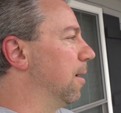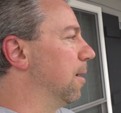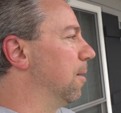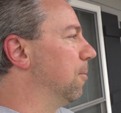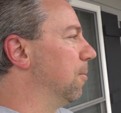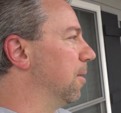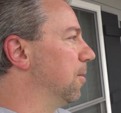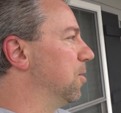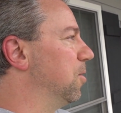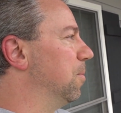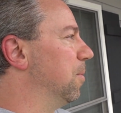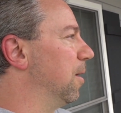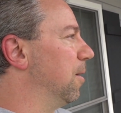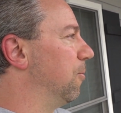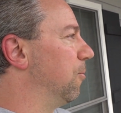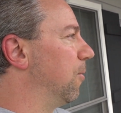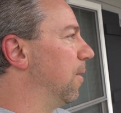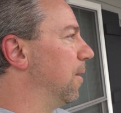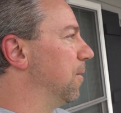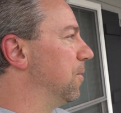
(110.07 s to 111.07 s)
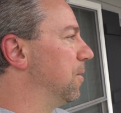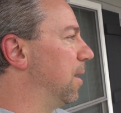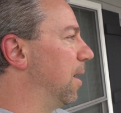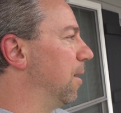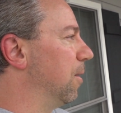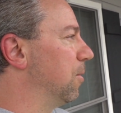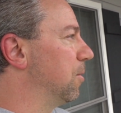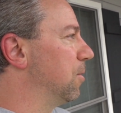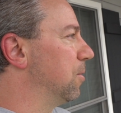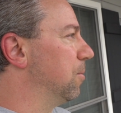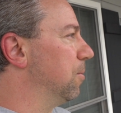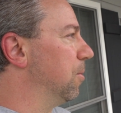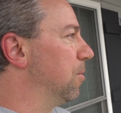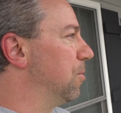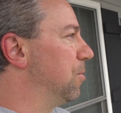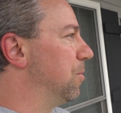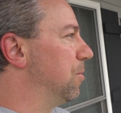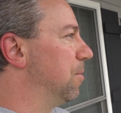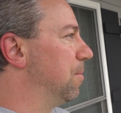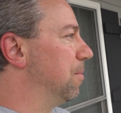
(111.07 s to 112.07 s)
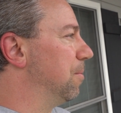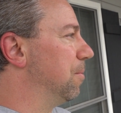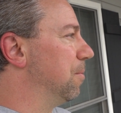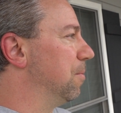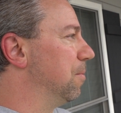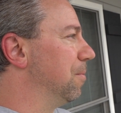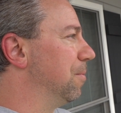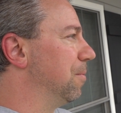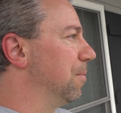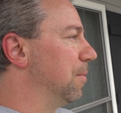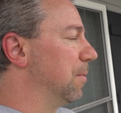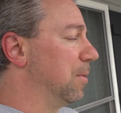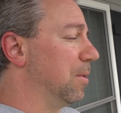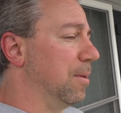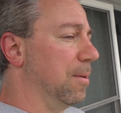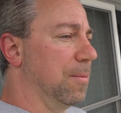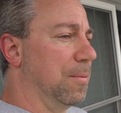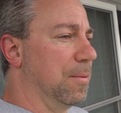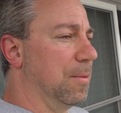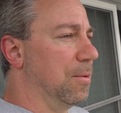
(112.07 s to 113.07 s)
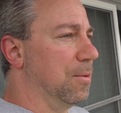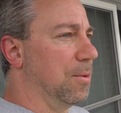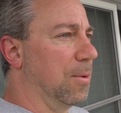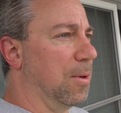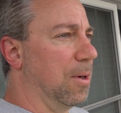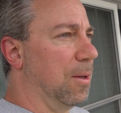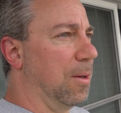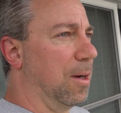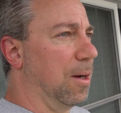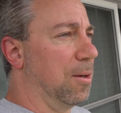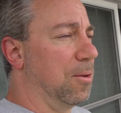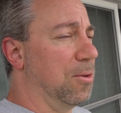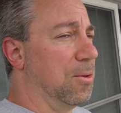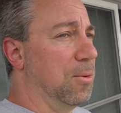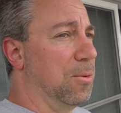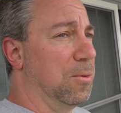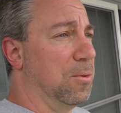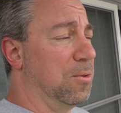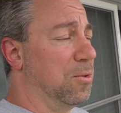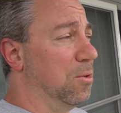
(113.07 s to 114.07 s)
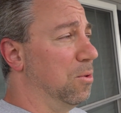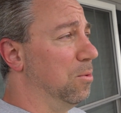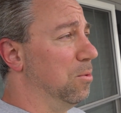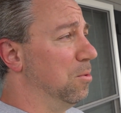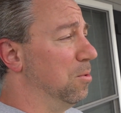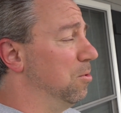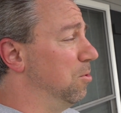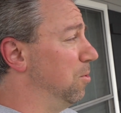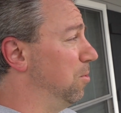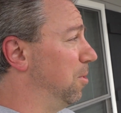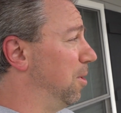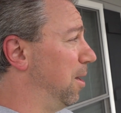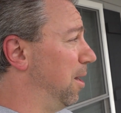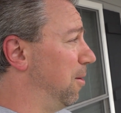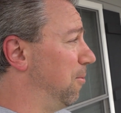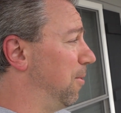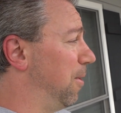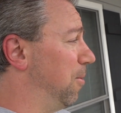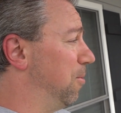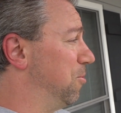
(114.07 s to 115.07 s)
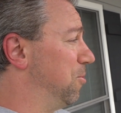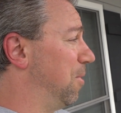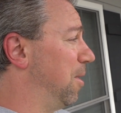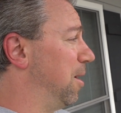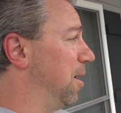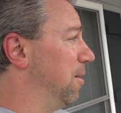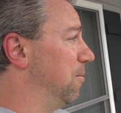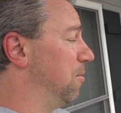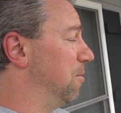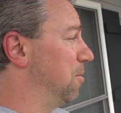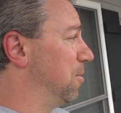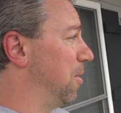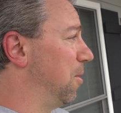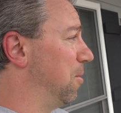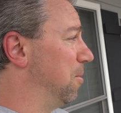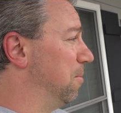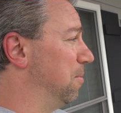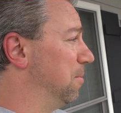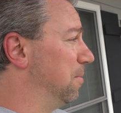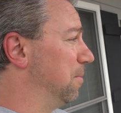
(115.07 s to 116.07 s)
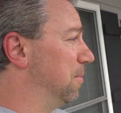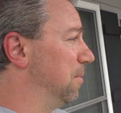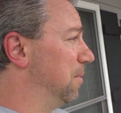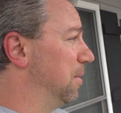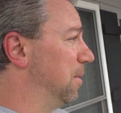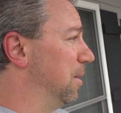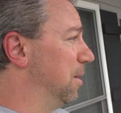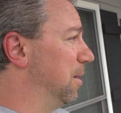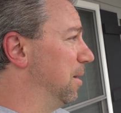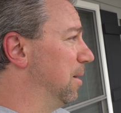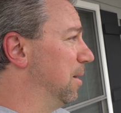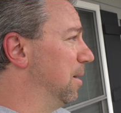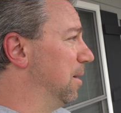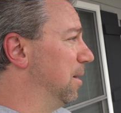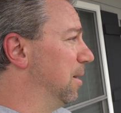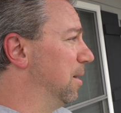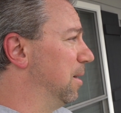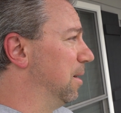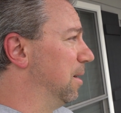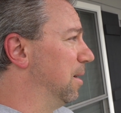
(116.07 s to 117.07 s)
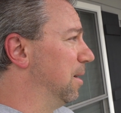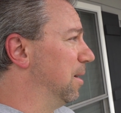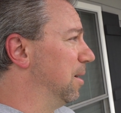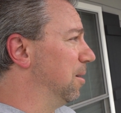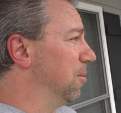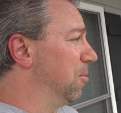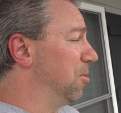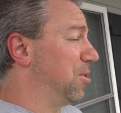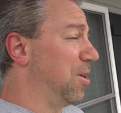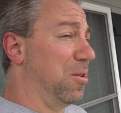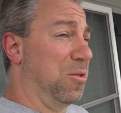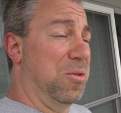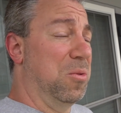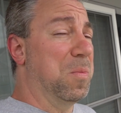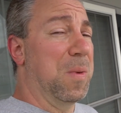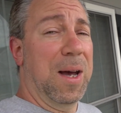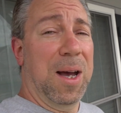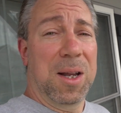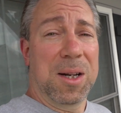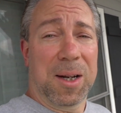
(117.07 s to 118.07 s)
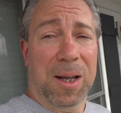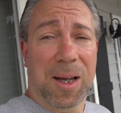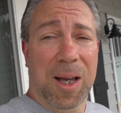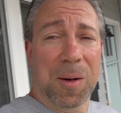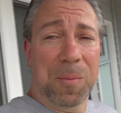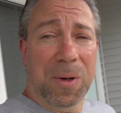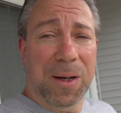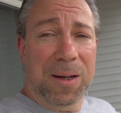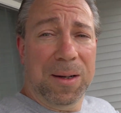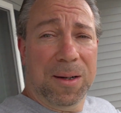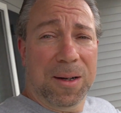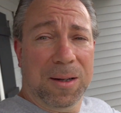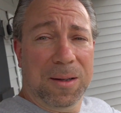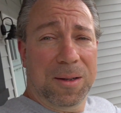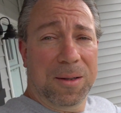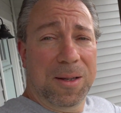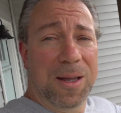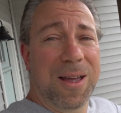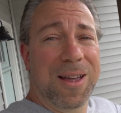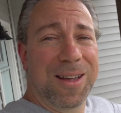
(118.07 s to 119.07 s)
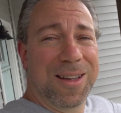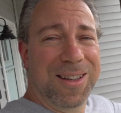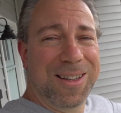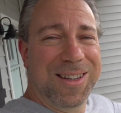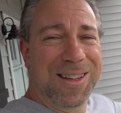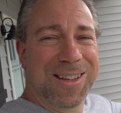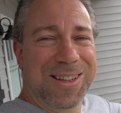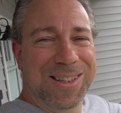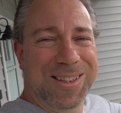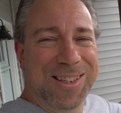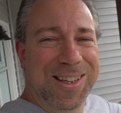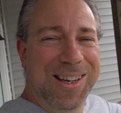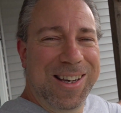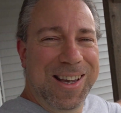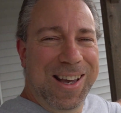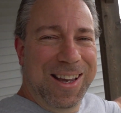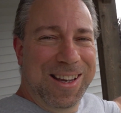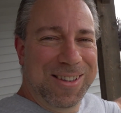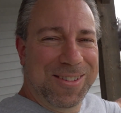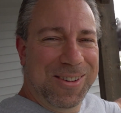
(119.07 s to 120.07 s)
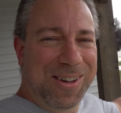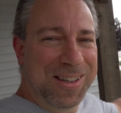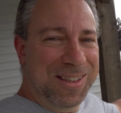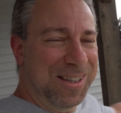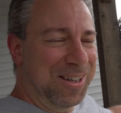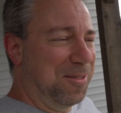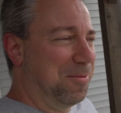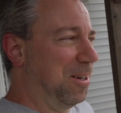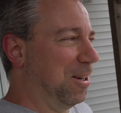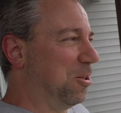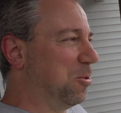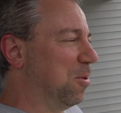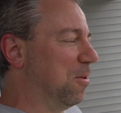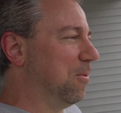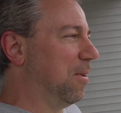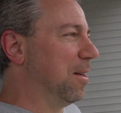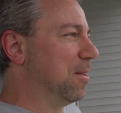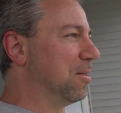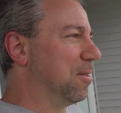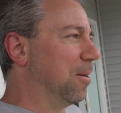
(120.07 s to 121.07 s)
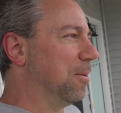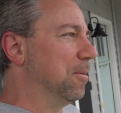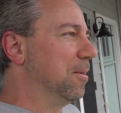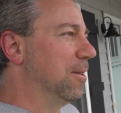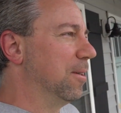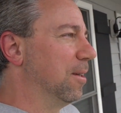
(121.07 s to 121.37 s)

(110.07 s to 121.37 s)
went to my friend's house, which it's only like a two and a half hour drive or so, which ain't too bad. And I got my C8 right there, my Corvette, so